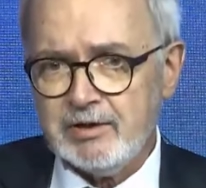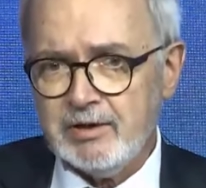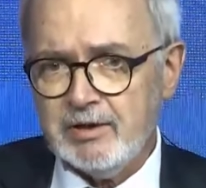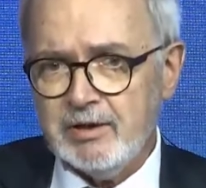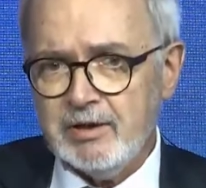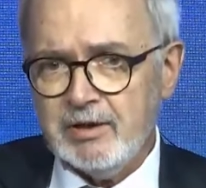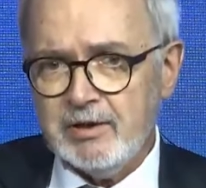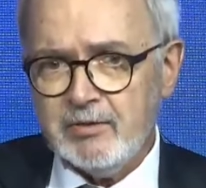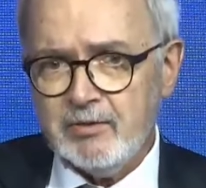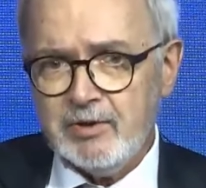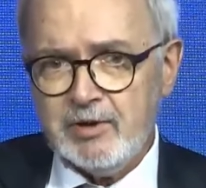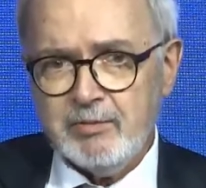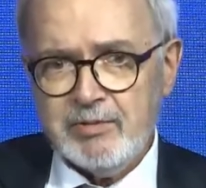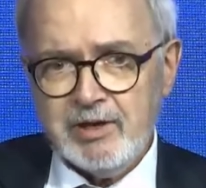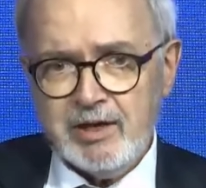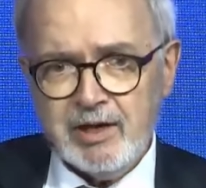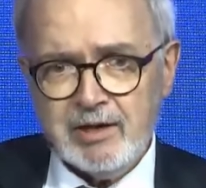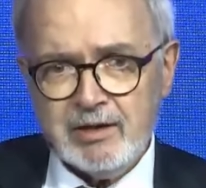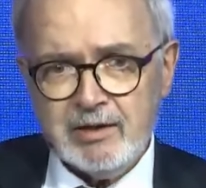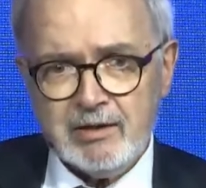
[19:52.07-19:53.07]
We
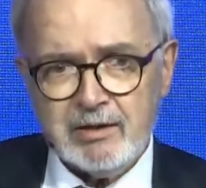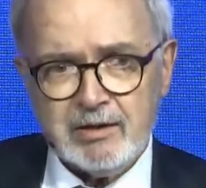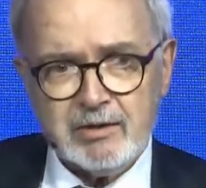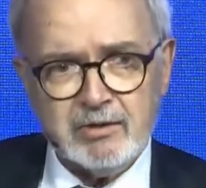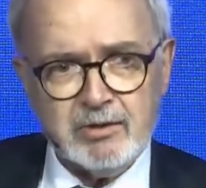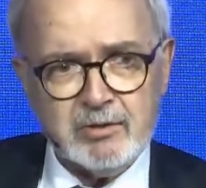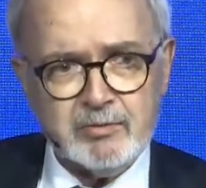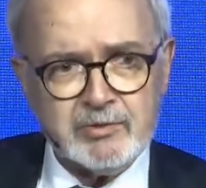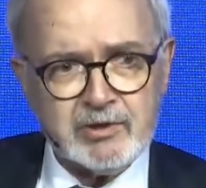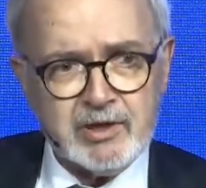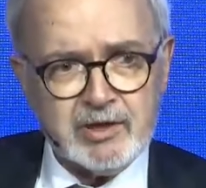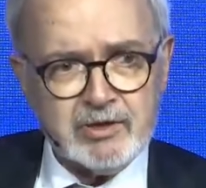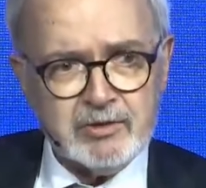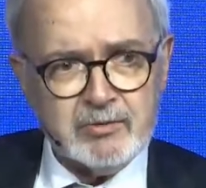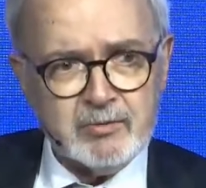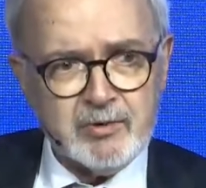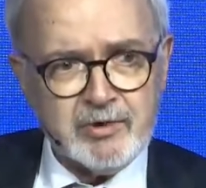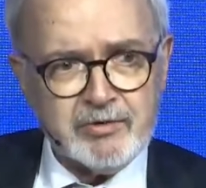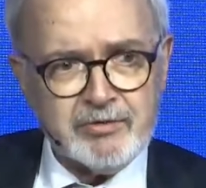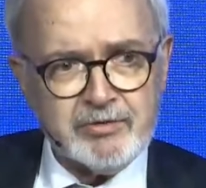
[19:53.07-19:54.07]
began our cooperation
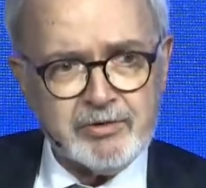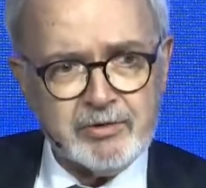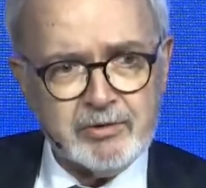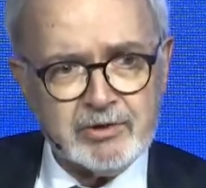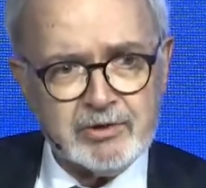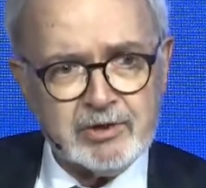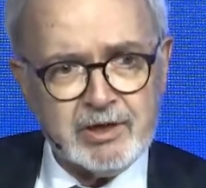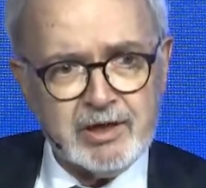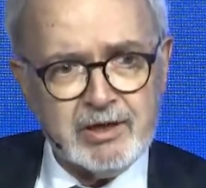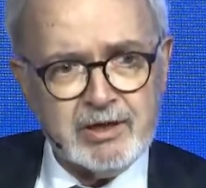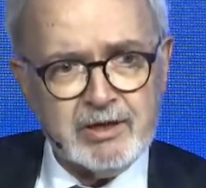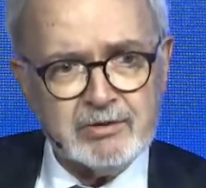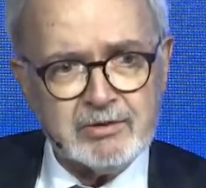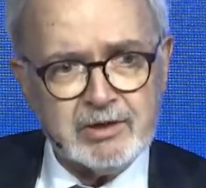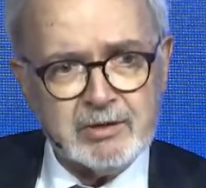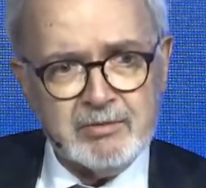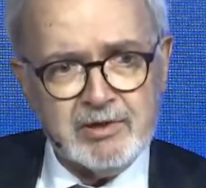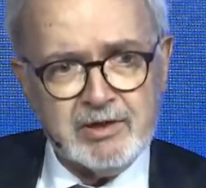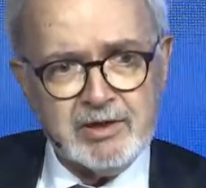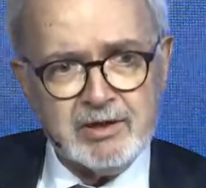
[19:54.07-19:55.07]
with Ukraine
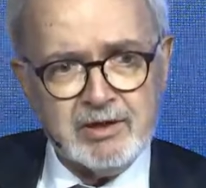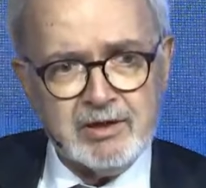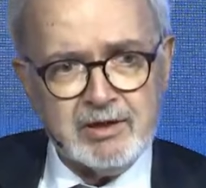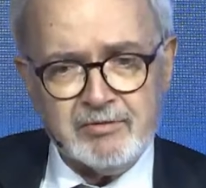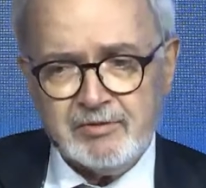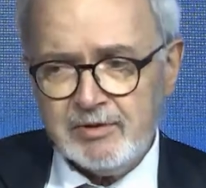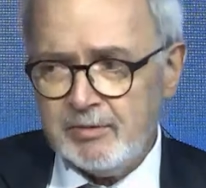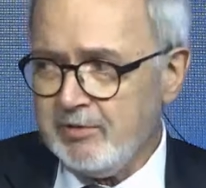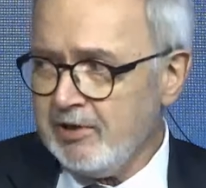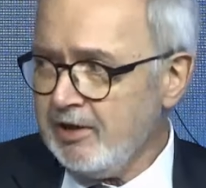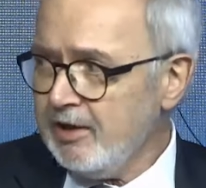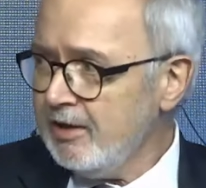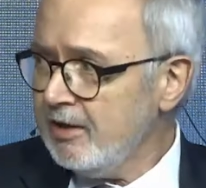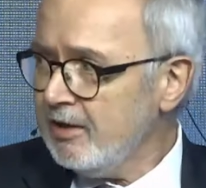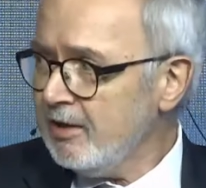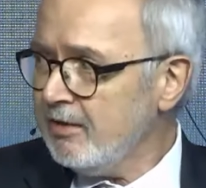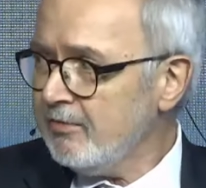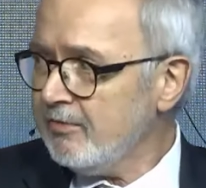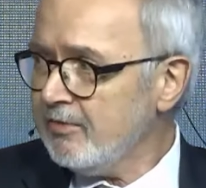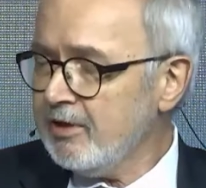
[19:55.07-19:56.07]
immediately after the beginning
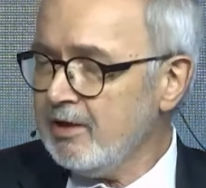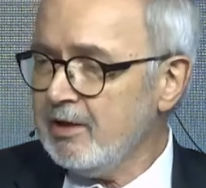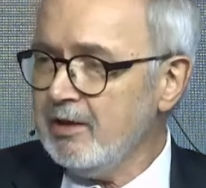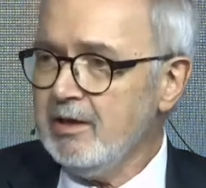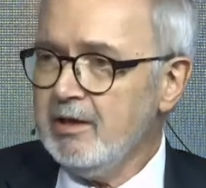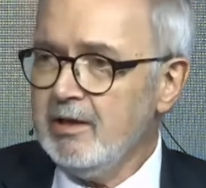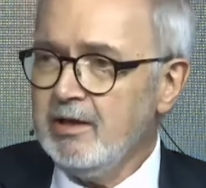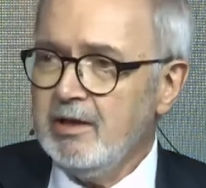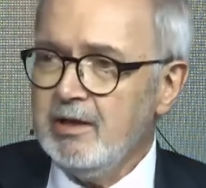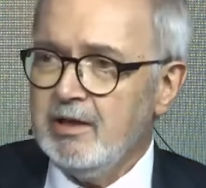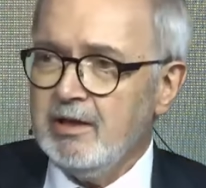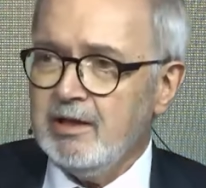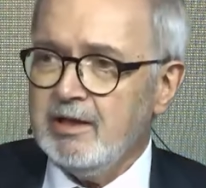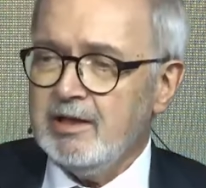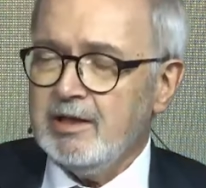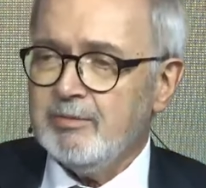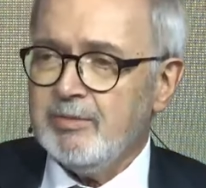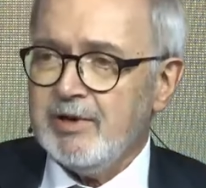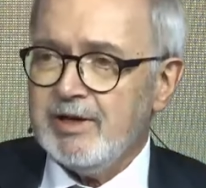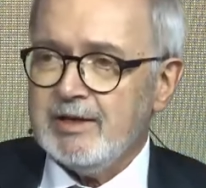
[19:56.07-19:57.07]
of the
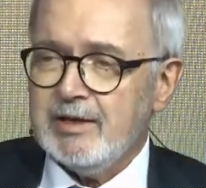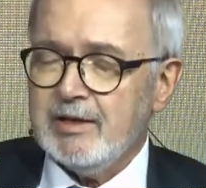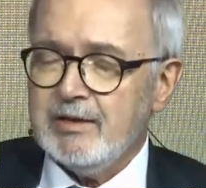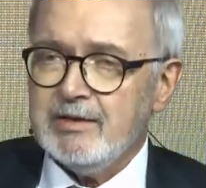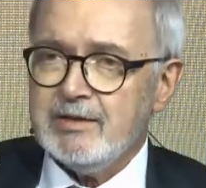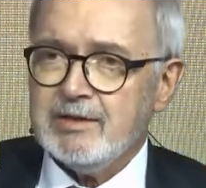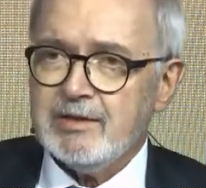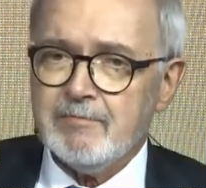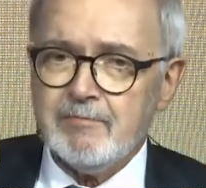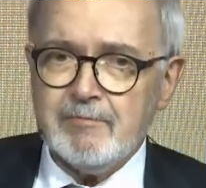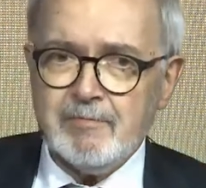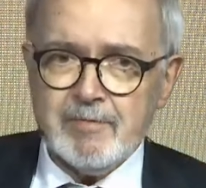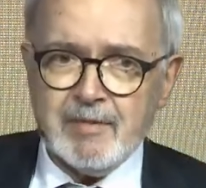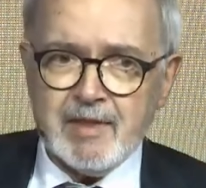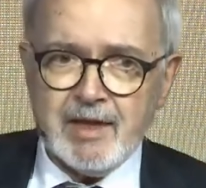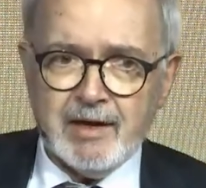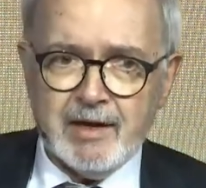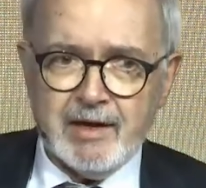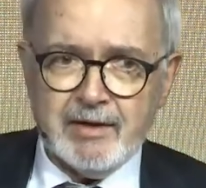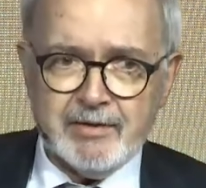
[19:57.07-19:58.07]
independence.
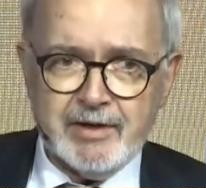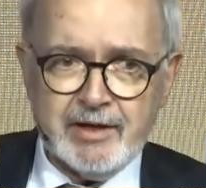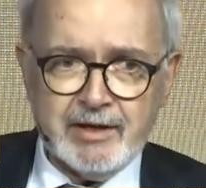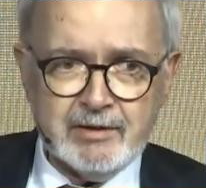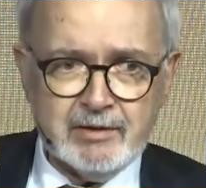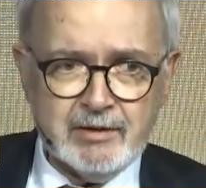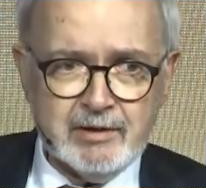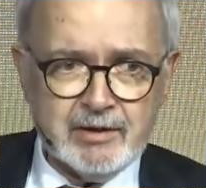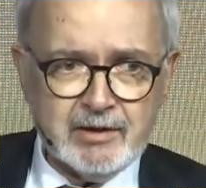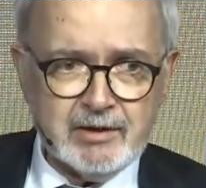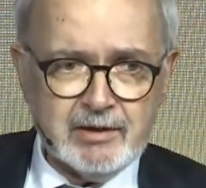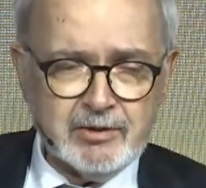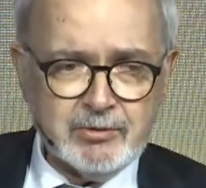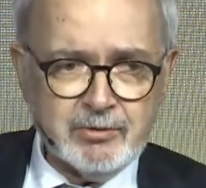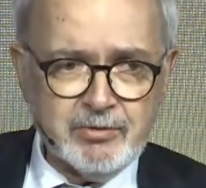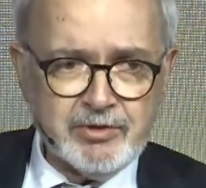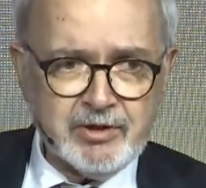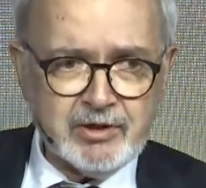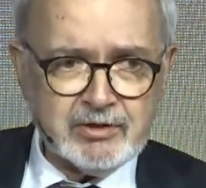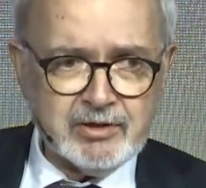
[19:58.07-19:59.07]
Mm-hmm. And then in
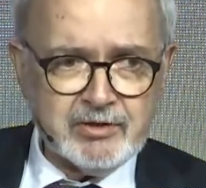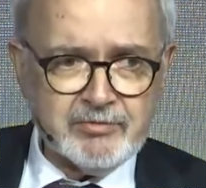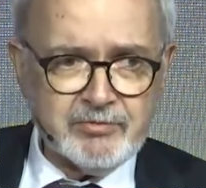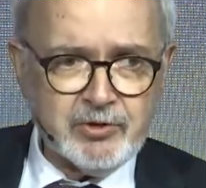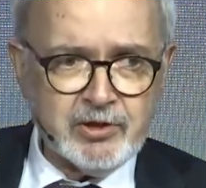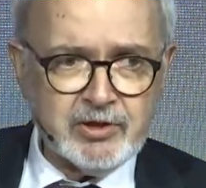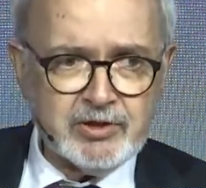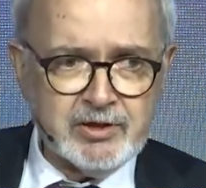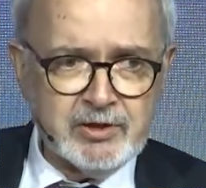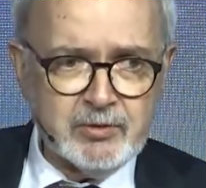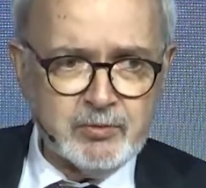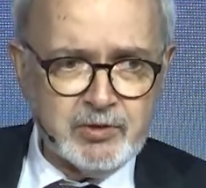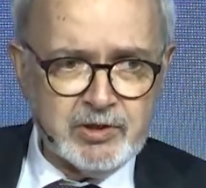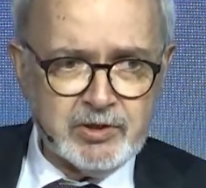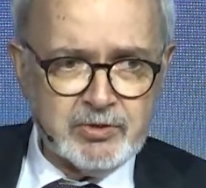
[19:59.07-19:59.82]
2014, we took